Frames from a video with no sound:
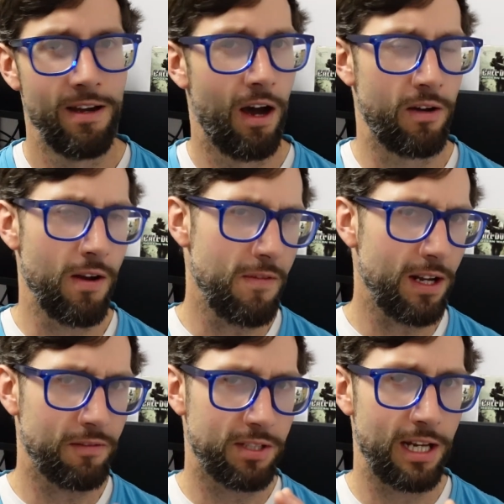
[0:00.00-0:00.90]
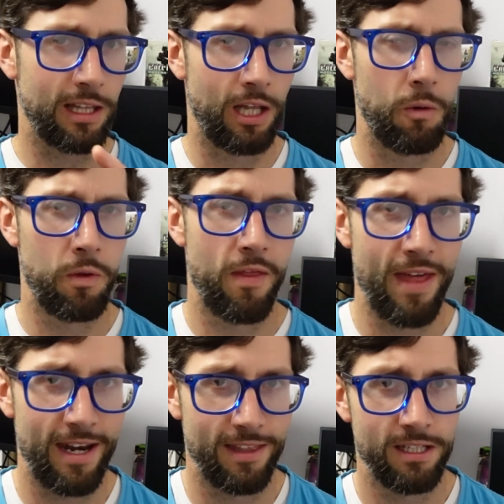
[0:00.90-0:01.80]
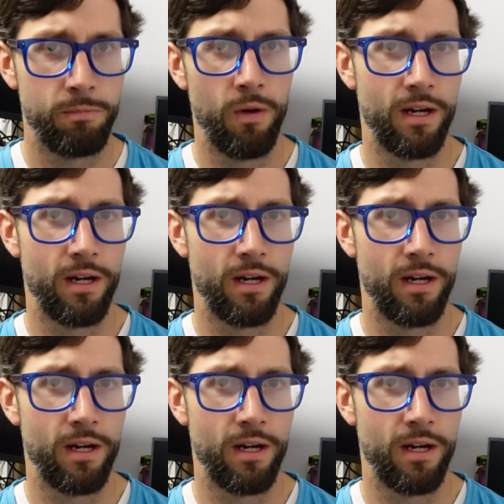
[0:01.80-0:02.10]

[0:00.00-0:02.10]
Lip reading: I don't think I've seen lower than that at this point.